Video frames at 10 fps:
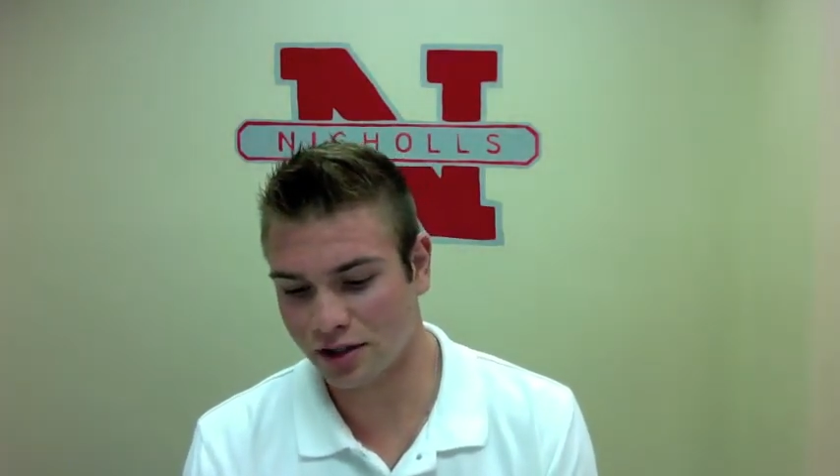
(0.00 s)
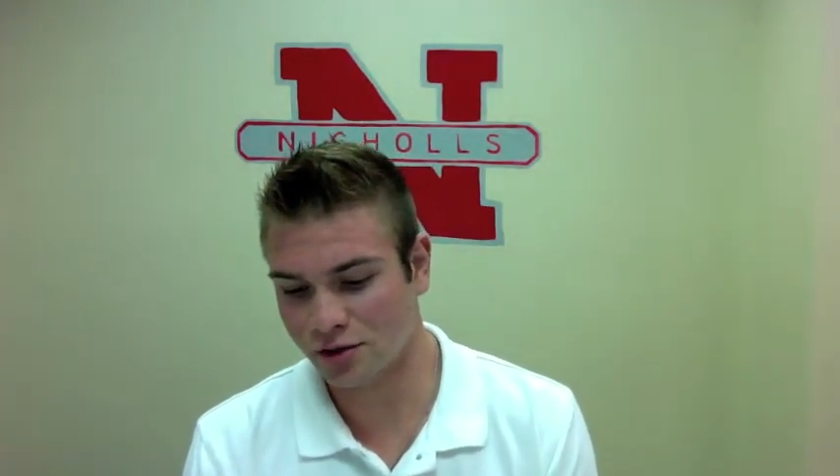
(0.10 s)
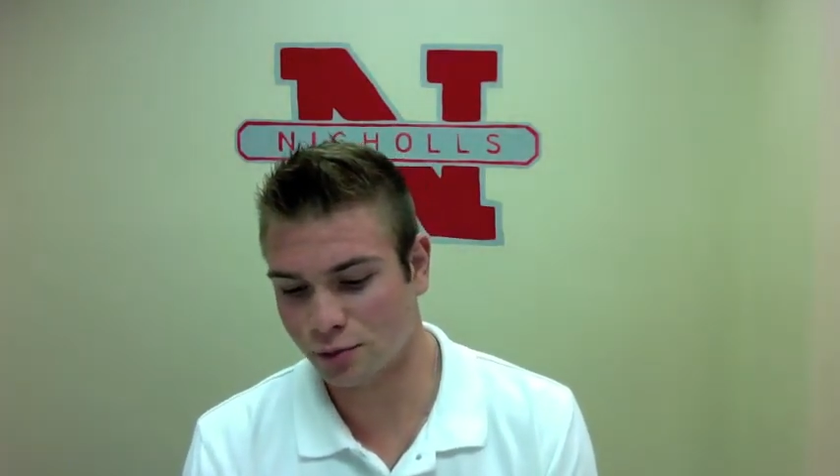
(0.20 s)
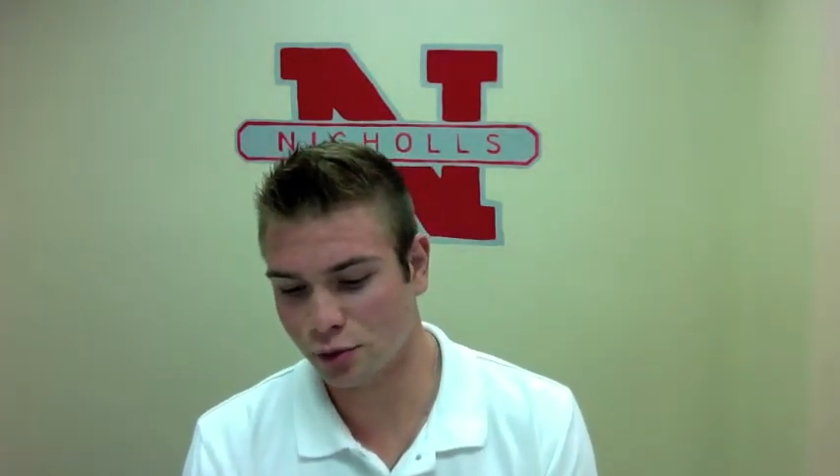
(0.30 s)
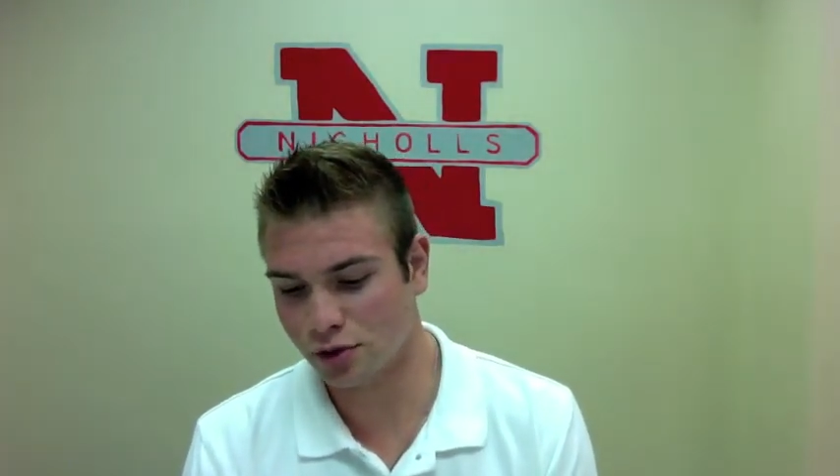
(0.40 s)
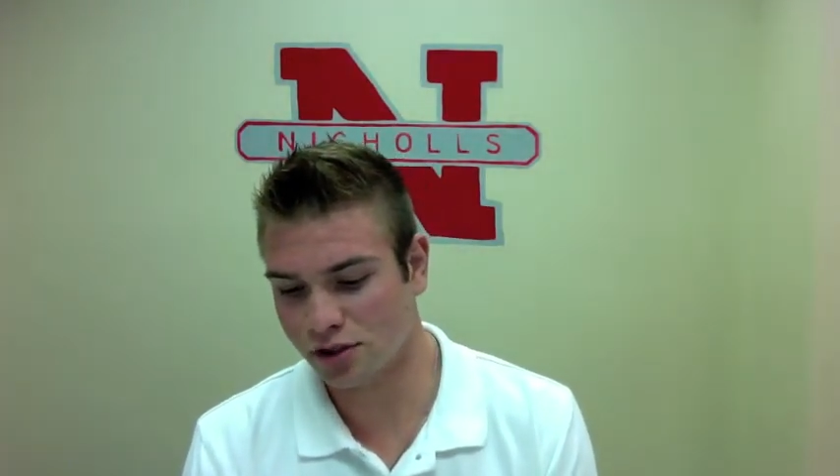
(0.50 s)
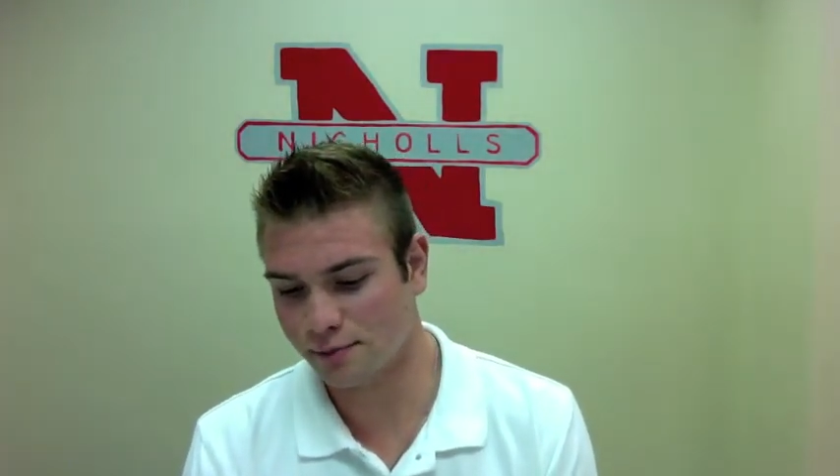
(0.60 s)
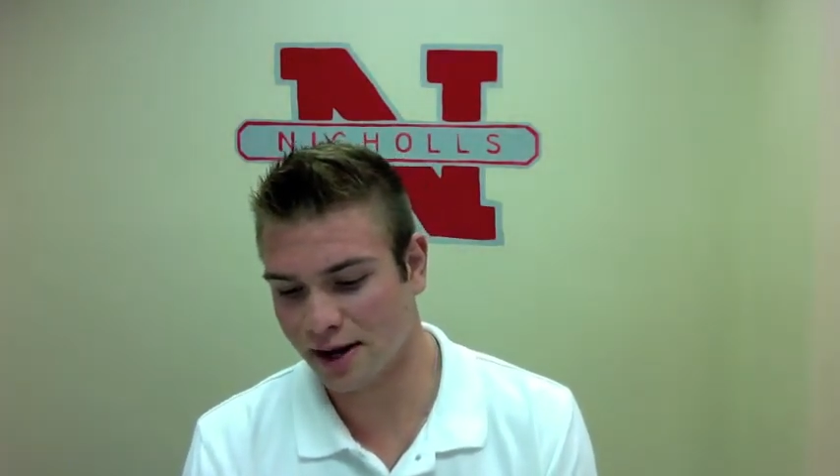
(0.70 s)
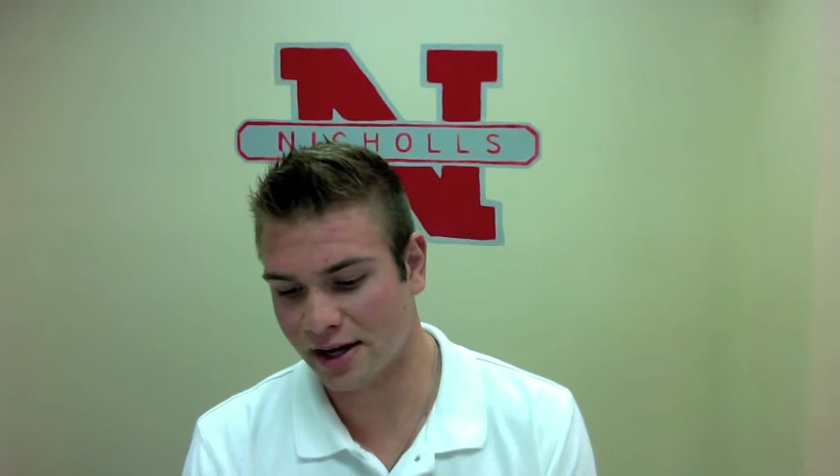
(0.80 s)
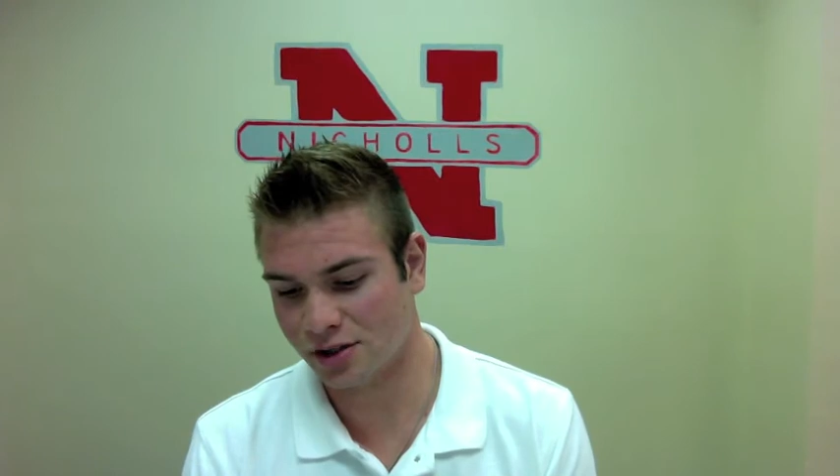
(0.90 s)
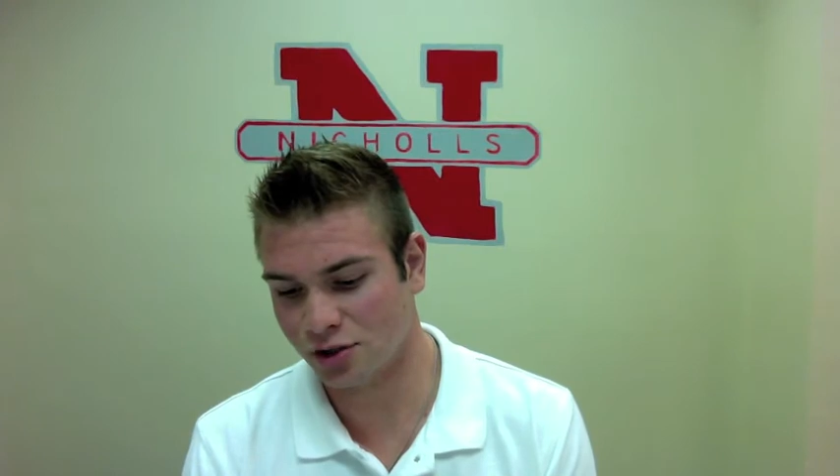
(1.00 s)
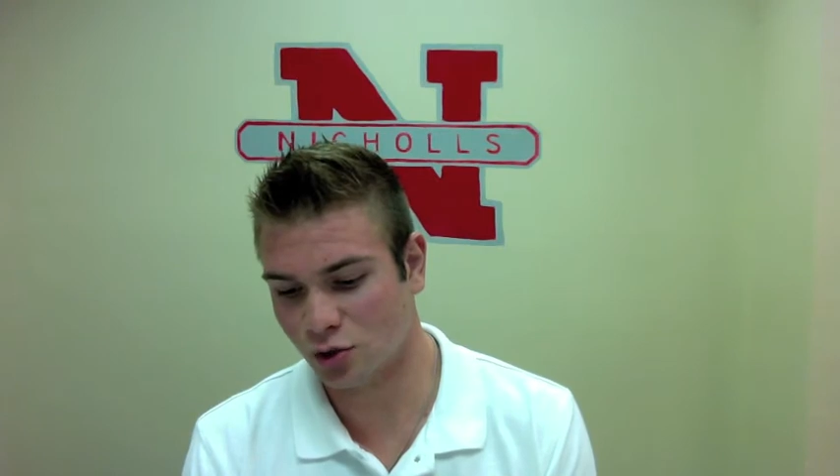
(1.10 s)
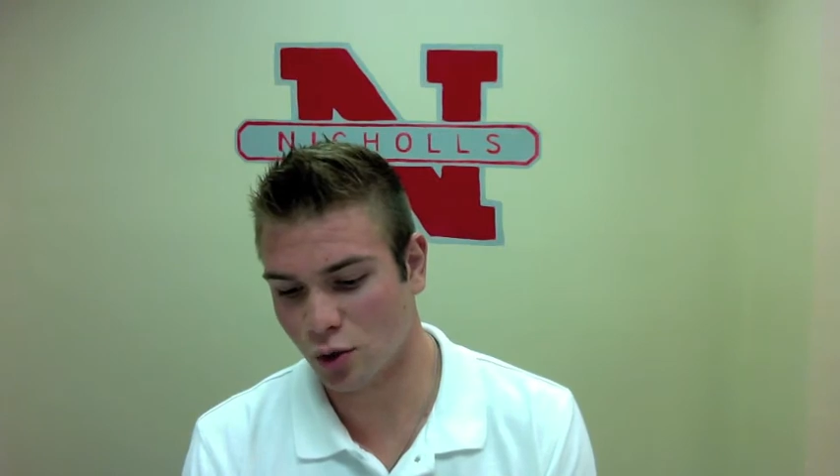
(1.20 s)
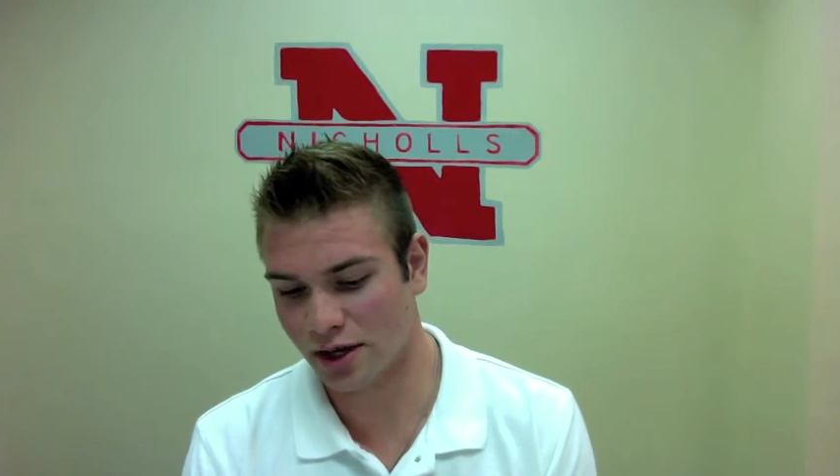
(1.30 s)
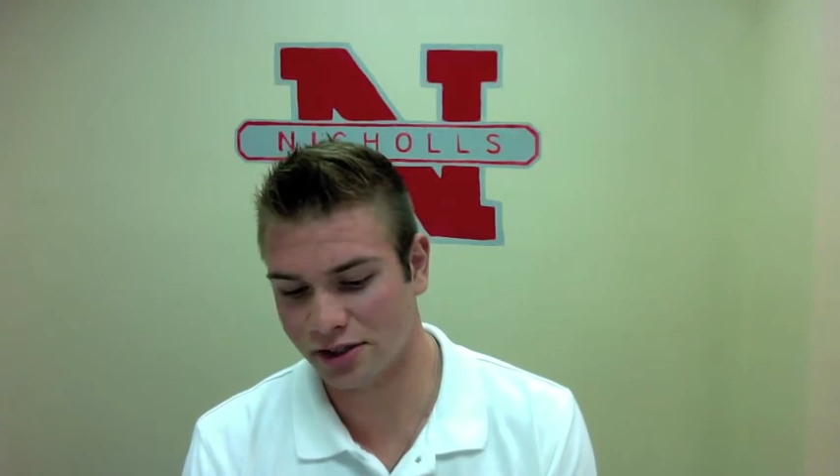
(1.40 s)
Spookly's patch is
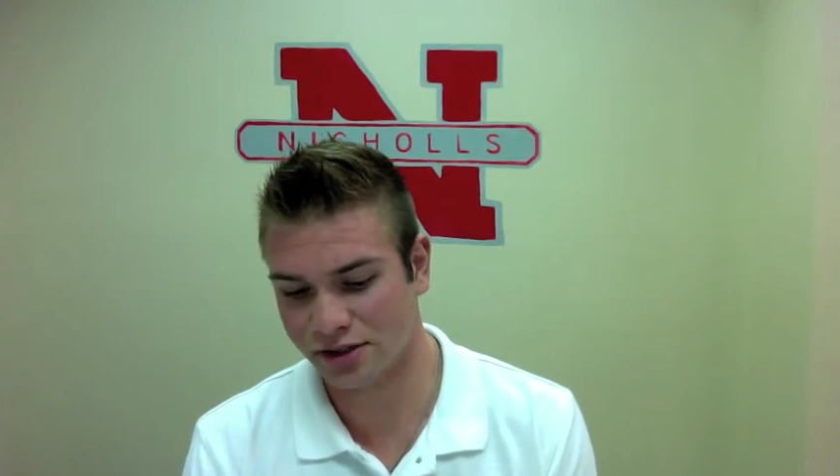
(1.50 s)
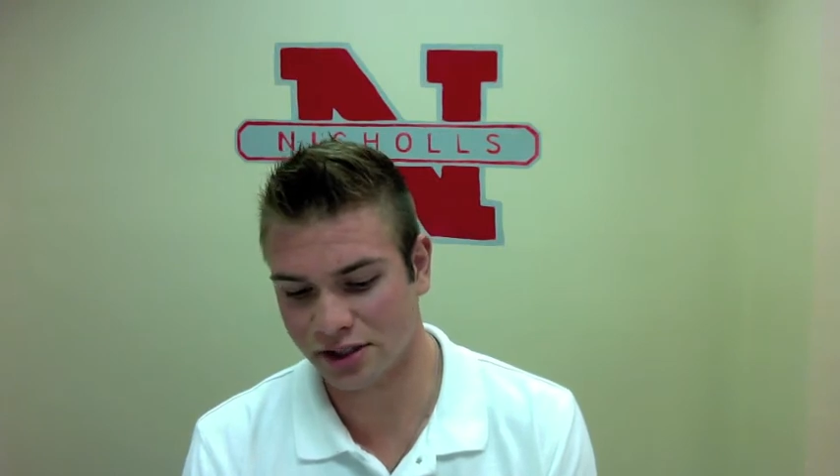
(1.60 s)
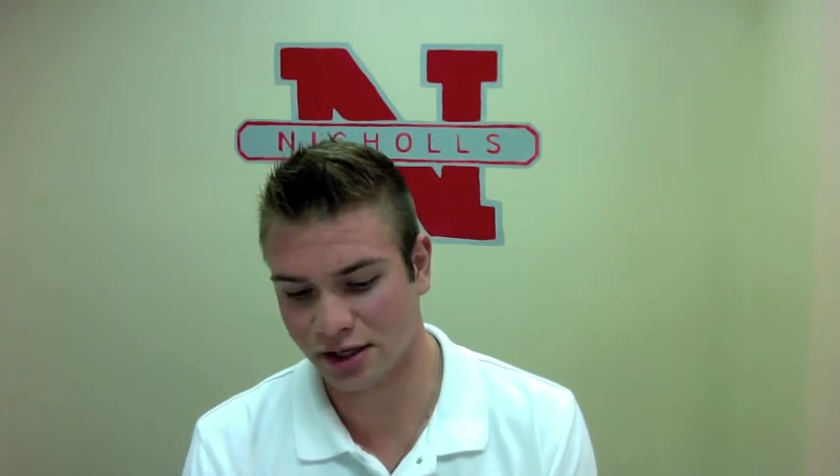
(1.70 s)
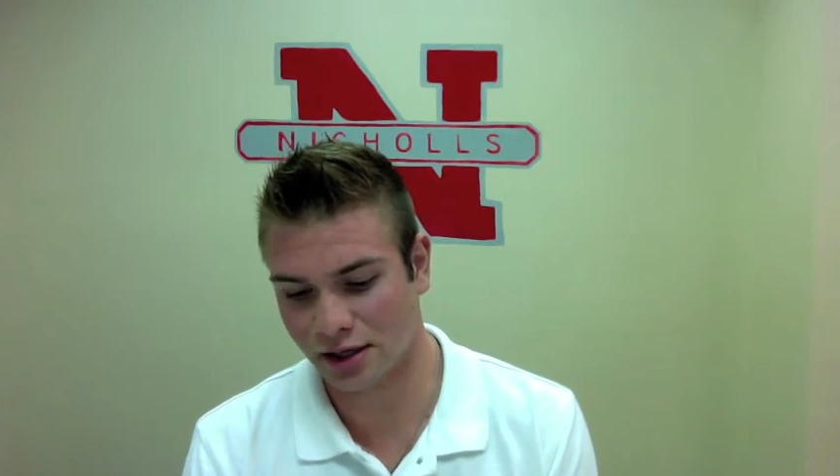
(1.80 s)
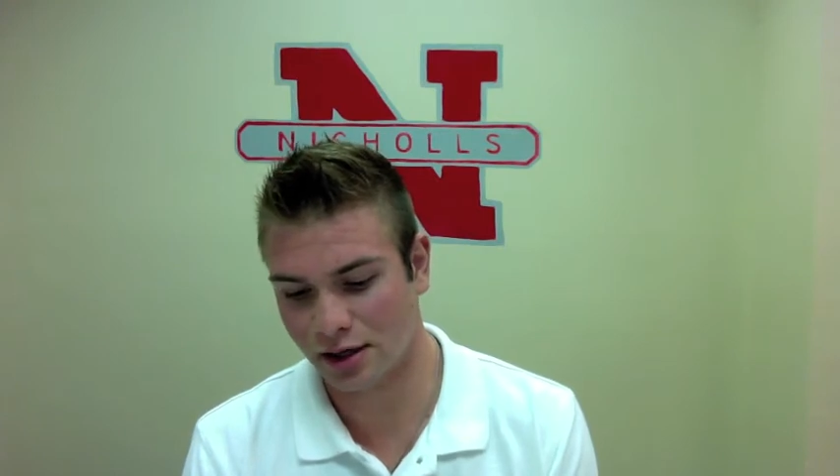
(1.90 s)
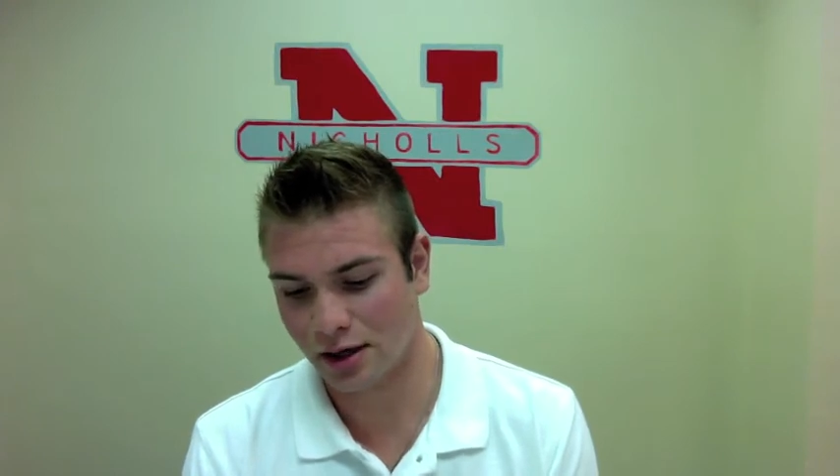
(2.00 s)
quite a scene.